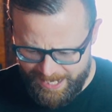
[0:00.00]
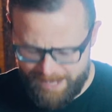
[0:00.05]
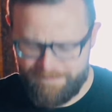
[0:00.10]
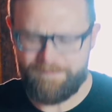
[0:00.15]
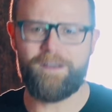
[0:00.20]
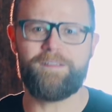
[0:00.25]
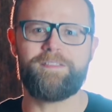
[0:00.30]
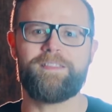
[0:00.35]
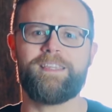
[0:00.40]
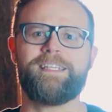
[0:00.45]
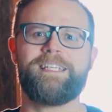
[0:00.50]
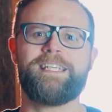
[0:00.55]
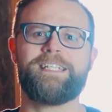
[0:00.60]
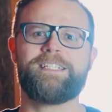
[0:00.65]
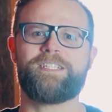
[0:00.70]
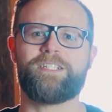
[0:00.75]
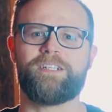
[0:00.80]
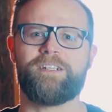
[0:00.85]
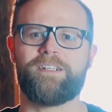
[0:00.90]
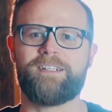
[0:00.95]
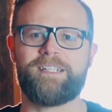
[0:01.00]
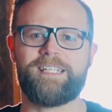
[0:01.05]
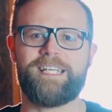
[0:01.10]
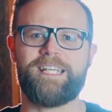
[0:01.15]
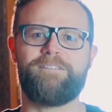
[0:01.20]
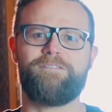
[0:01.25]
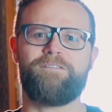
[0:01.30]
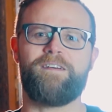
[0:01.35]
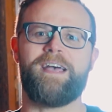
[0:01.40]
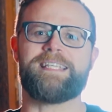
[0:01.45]
I felt the need to
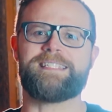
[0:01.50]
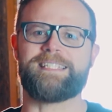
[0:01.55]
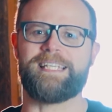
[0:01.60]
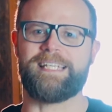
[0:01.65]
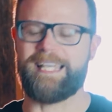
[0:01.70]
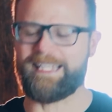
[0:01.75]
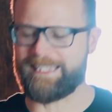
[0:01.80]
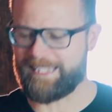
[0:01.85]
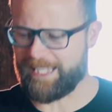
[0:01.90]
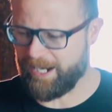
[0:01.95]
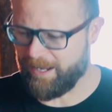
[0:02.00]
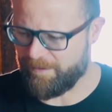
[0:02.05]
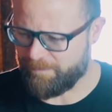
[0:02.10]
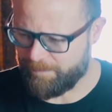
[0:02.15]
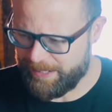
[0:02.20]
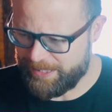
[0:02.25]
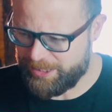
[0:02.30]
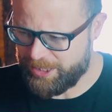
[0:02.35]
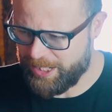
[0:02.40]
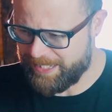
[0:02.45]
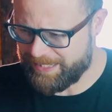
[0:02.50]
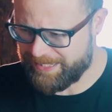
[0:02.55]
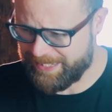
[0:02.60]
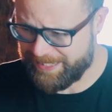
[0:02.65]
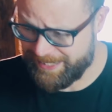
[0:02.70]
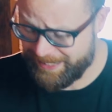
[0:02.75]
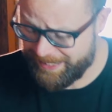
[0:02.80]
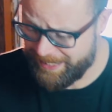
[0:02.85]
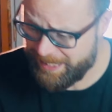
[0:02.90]
confess and get that off my chest because it